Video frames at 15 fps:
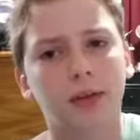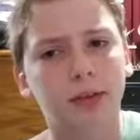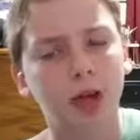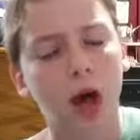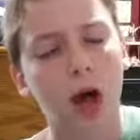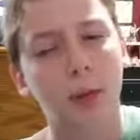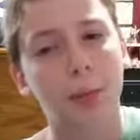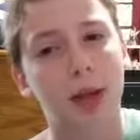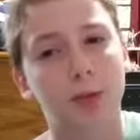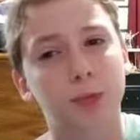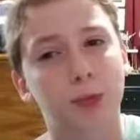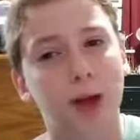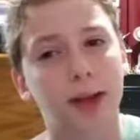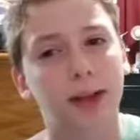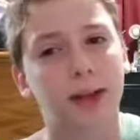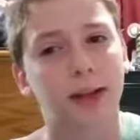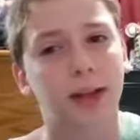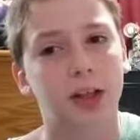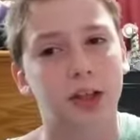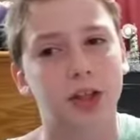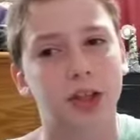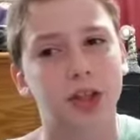combat fighting
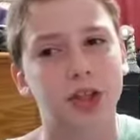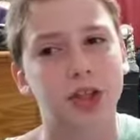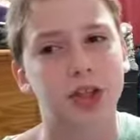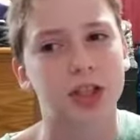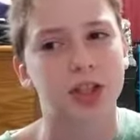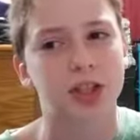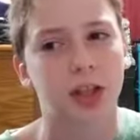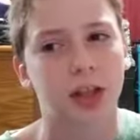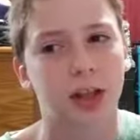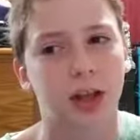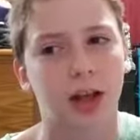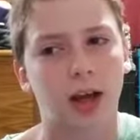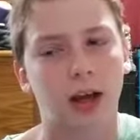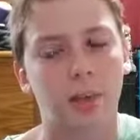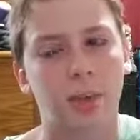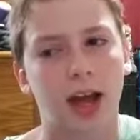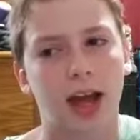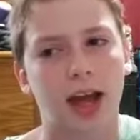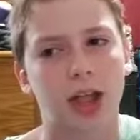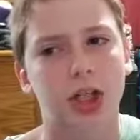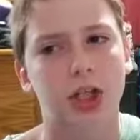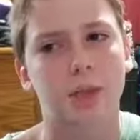and can just easily uh,
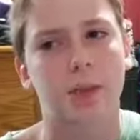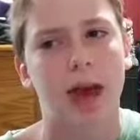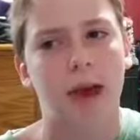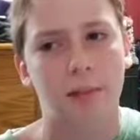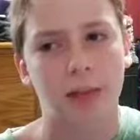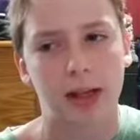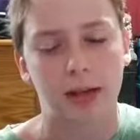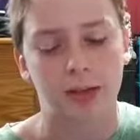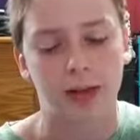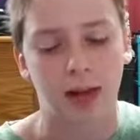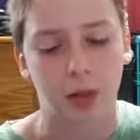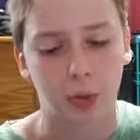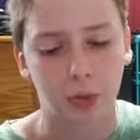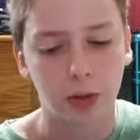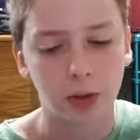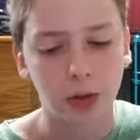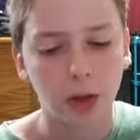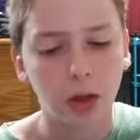bash Batman down.